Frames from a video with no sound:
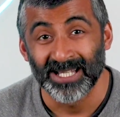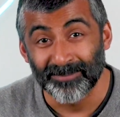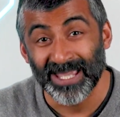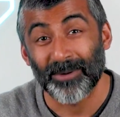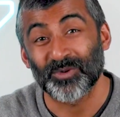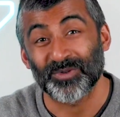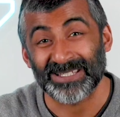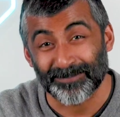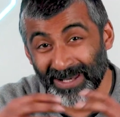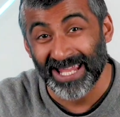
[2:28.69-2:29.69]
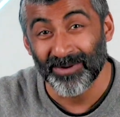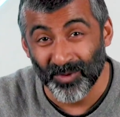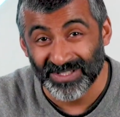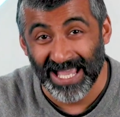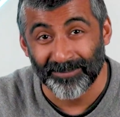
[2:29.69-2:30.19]
Being able to explain
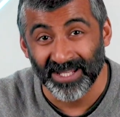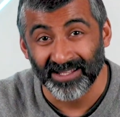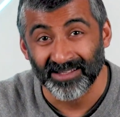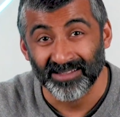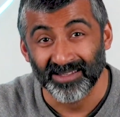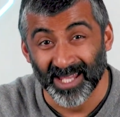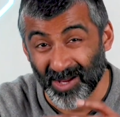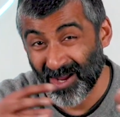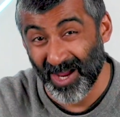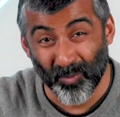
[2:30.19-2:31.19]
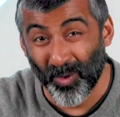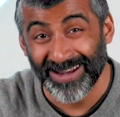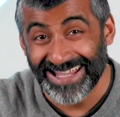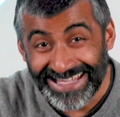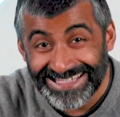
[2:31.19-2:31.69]
what's happening in
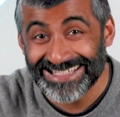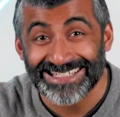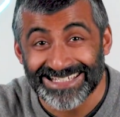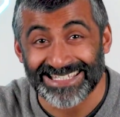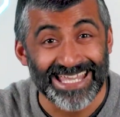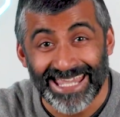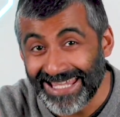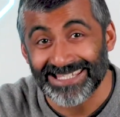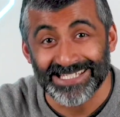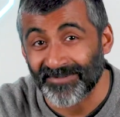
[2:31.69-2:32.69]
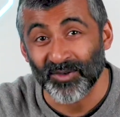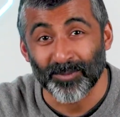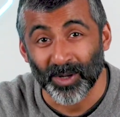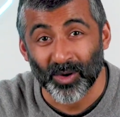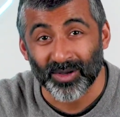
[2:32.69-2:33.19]
one easy to see, easy to view
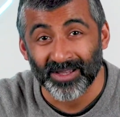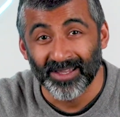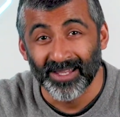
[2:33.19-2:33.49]
block,